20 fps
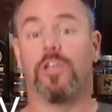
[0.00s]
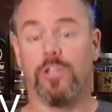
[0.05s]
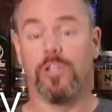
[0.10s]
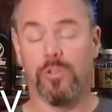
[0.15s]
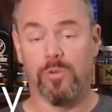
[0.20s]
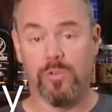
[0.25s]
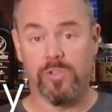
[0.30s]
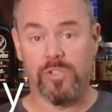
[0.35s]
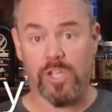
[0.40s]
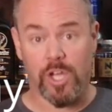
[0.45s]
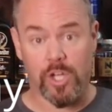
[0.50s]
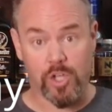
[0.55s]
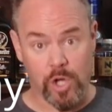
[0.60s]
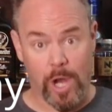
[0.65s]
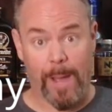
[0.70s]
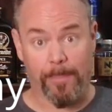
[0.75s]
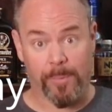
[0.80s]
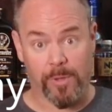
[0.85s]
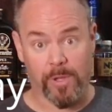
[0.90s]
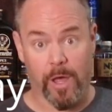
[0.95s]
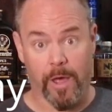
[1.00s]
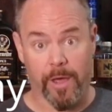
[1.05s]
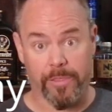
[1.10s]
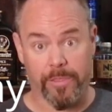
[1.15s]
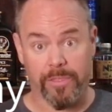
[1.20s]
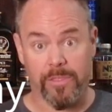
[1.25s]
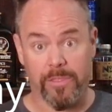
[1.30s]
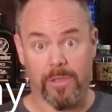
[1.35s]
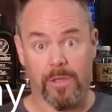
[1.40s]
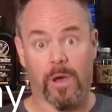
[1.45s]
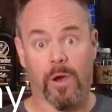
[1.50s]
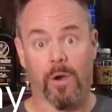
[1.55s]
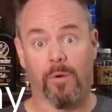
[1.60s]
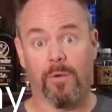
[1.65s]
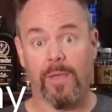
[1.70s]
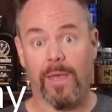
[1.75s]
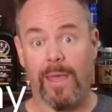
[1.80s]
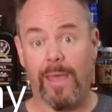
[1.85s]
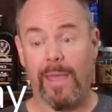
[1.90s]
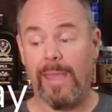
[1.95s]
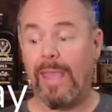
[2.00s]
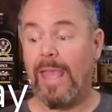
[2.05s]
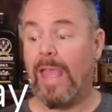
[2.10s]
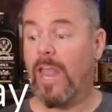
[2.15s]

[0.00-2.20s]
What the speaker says: Use a drop cloth. Okay,